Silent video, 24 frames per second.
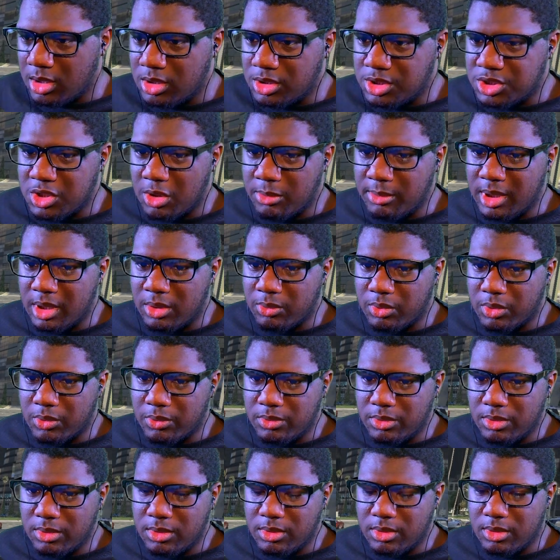Show me en route.
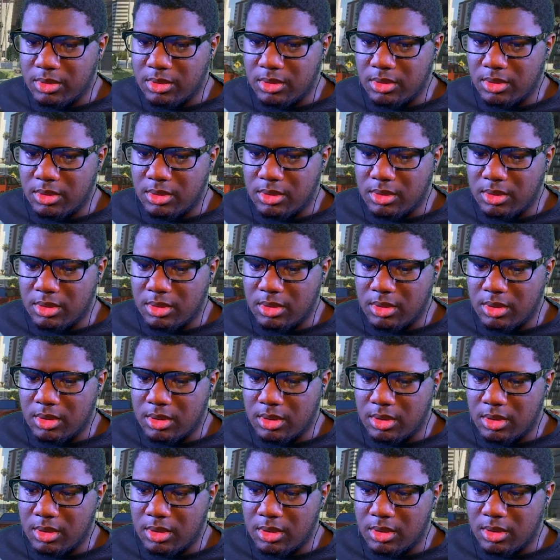Units
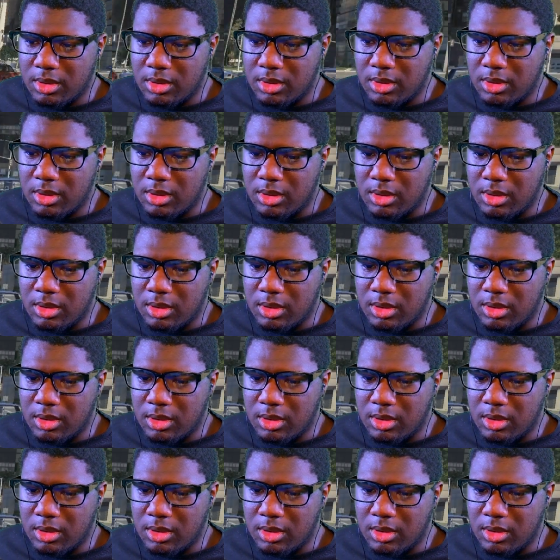respond code 3.